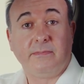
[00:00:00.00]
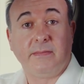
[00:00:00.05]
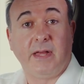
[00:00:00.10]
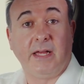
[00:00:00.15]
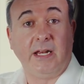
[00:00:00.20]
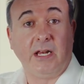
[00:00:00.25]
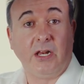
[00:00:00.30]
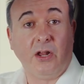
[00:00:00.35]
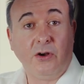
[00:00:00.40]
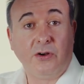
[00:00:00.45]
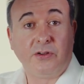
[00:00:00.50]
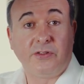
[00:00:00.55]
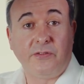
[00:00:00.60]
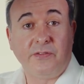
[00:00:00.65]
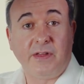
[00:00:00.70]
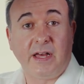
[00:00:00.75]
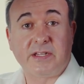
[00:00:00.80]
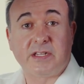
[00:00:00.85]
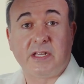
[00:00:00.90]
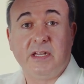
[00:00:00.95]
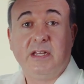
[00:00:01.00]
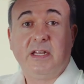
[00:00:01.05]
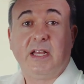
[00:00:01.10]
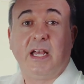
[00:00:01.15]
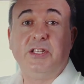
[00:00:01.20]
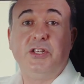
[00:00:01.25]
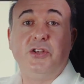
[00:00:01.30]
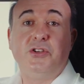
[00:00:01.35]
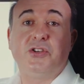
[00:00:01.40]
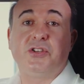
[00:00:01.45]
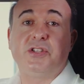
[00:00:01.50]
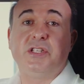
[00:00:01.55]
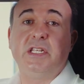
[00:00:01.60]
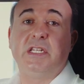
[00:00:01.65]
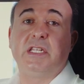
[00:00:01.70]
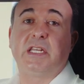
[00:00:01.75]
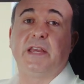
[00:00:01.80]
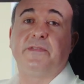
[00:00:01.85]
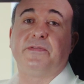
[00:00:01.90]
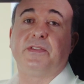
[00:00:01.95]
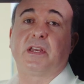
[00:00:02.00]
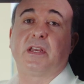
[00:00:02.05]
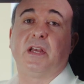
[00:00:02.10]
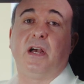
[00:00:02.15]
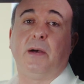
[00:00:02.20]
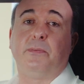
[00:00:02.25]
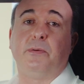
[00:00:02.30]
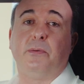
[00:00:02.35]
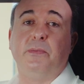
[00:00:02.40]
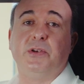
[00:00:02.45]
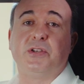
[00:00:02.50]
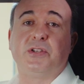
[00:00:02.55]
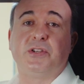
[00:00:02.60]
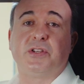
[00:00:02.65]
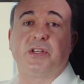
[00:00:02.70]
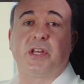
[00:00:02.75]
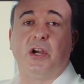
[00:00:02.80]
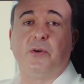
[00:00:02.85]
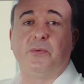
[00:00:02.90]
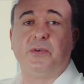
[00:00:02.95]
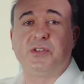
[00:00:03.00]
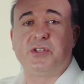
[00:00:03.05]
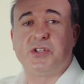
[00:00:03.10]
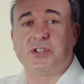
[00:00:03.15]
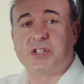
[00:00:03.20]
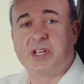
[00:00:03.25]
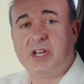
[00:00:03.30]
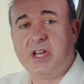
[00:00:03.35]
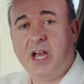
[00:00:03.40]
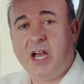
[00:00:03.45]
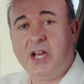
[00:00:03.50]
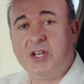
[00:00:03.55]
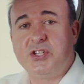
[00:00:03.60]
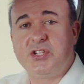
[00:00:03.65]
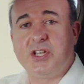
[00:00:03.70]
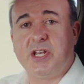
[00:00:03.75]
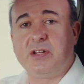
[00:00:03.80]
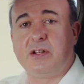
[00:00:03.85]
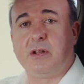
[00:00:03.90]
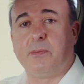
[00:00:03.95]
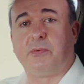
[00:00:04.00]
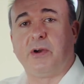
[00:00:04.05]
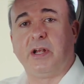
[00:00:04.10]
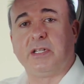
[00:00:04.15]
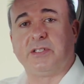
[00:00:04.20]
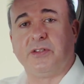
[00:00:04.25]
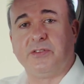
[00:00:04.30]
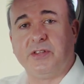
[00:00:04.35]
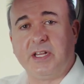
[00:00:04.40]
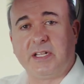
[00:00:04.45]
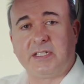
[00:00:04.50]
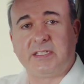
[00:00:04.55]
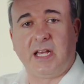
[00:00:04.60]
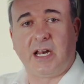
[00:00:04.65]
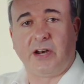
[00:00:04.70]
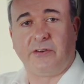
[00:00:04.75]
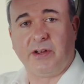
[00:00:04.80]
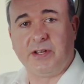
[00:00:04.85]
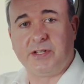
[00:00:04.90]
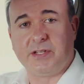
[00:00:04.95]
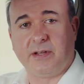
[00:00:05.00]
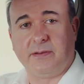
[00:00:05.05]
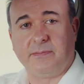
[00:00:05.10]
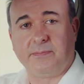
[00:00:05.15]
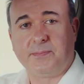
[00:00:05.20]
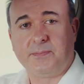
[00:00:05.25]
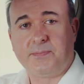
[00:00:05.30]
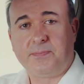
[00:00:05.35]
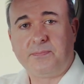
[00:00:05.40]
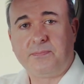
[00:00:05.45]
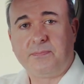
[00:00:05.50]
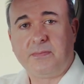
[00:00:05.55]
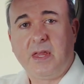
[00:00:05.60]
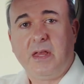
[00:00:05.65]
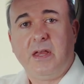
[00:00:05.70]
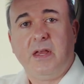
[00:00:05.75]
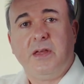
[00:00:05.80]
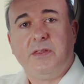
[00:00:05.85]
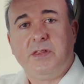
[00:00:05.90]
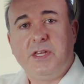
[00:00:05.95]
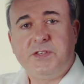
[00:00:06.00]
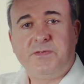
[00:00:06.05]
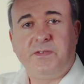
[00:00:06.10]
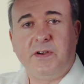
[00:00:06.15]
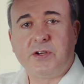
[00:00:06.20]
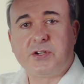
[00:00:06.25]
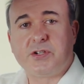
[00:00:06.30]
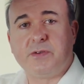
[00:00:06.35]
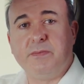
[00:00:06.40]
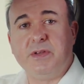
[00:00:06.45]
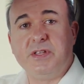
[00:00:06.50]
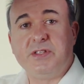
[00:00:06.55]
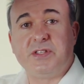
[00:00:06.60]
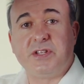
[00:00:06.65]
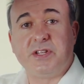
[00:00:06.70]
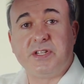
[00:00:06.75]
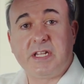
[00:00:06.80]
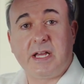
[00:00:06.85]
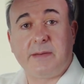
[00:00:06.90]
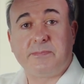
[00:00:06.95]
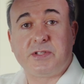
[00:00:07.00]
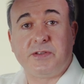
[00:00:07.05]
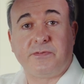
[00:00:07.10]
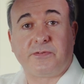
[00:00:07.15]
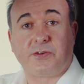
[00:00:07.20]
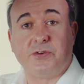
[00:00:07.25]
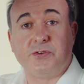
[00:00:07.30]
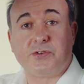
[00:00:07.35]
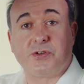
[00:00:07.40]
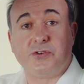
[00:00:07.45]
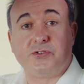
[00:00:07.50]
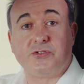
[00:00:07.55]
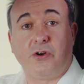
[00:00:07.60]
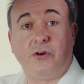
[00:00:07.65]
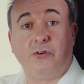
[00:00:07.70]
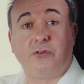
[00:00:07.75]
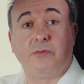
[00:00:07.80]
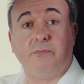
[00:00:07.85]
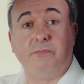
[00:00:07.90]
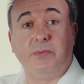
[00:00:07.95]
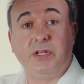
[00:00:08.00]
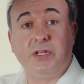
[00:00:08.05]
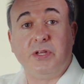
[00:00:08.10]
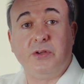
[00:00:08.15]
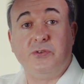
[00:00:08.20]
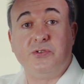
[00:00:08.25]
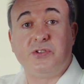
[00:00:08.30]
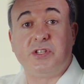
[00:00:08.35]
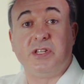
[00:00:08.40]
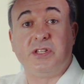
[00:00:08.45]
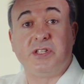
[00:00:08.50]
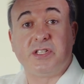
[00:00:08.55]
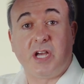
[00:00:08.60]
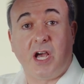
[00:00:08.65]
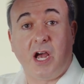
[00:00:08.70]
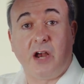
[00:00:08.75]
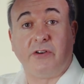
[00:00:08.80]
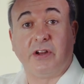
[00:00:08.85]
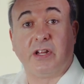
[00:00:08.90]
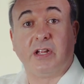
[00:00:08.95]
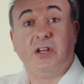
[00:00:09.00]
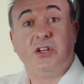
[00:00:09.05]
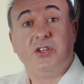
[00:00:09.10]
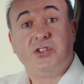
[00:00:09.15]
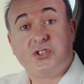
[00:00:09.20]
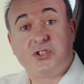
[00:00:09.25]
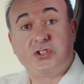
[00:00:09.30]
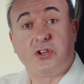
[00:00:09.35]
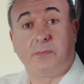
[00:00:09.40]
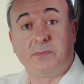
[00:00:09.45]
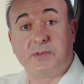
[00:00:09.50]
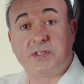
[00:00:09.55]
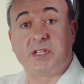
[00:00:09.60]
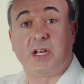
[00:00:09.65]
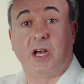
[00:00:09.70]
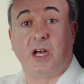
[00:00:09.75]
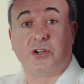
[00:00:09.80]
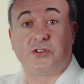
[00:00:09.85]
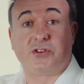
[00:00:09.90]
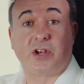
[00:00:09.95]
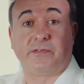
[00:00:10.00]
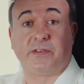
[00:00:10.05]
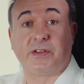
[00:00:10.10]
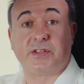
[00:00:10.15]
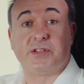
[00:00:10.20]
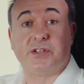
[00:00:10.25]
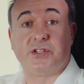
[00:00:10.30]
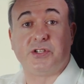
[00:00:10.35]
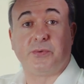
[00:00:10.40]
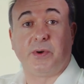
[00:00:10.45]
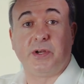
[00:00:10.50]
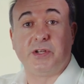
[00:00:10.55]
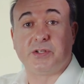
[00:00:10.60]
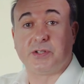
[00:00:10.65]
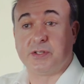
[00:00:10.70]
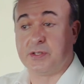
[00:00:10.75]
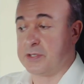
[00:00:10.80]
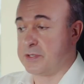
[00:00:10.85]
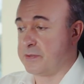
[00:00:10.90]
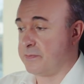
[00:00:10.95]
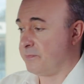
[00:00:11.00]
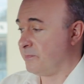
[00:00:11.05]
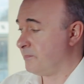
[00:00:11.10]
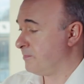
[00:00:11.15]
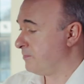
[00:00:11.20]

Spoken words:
Any longer than that, and you just need to give the car permission to go with just a gentle press on the accelerator. This function means that adaptive cruise control can be used in tiring stop-start traffic situations.